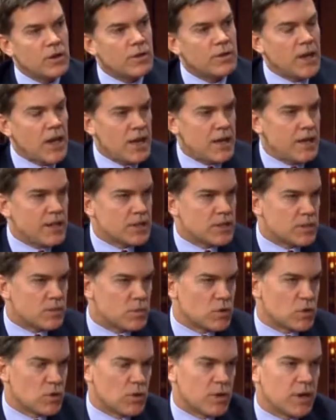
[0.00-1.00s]
taking
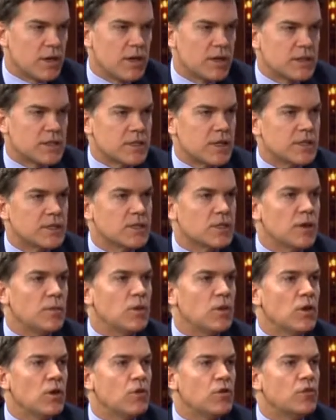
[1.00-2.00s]
some shortcuts on some
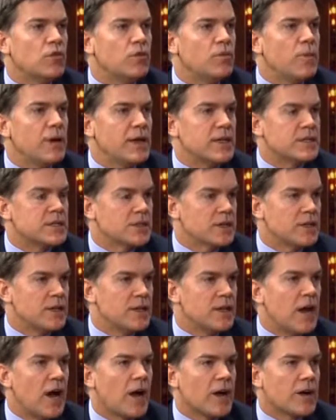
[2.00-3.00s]
of those, you're
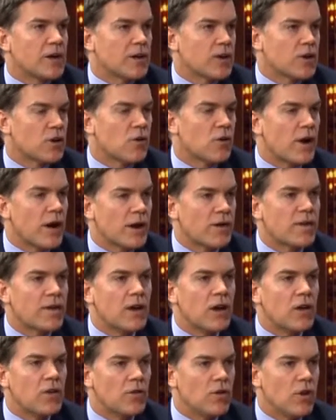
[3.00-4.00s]
basically not going to correct
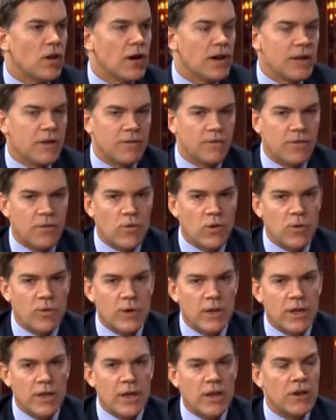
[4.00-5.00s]
the underlying
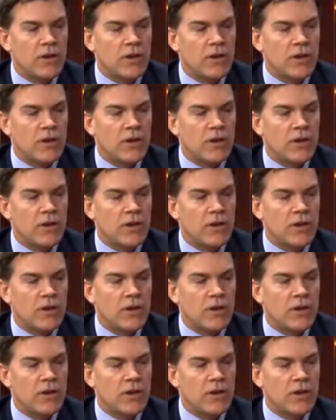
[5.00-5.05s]
deformity,